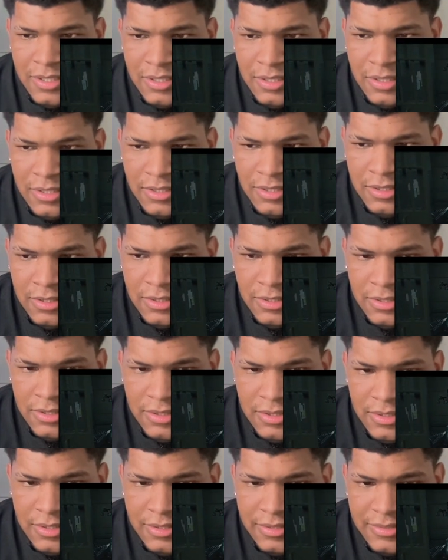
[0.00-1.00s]

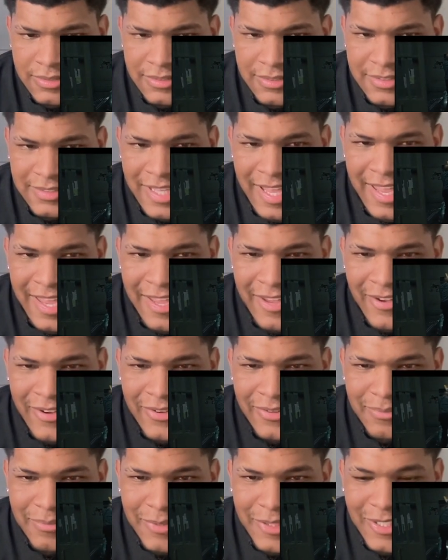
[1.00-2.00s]
Oh.
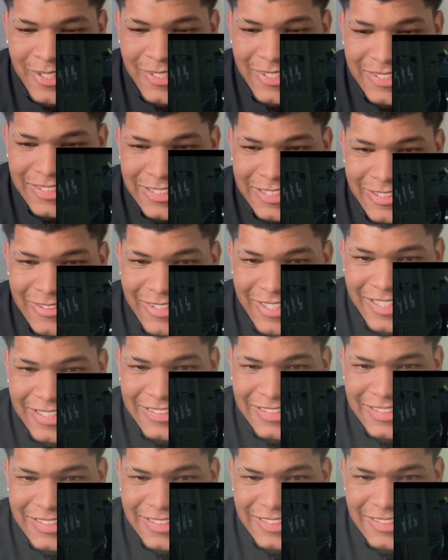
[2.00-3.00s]
Damn, bro. Okay.
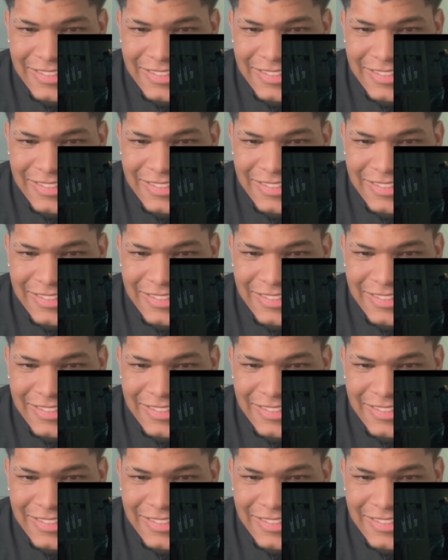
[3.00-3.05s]
Crazy.